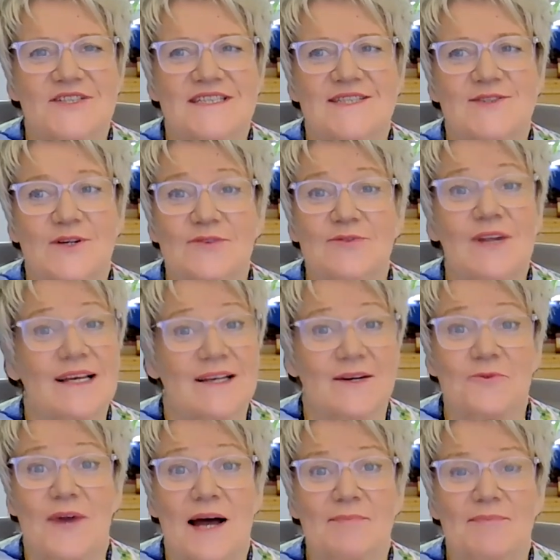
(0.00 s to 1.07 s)
is sort of like a
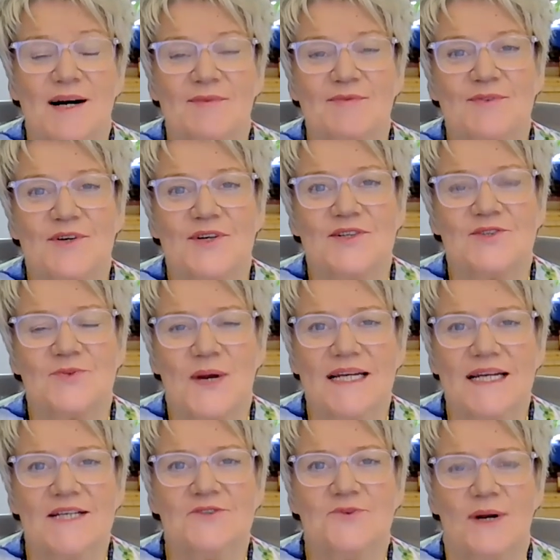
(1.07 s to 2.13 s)
wrap-up for
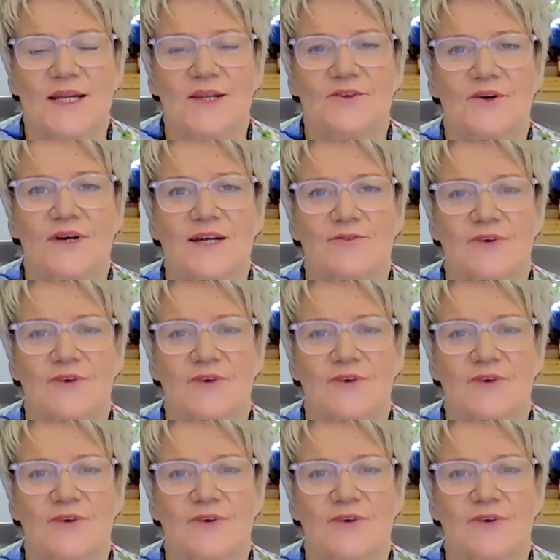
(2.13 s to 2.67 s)
2023.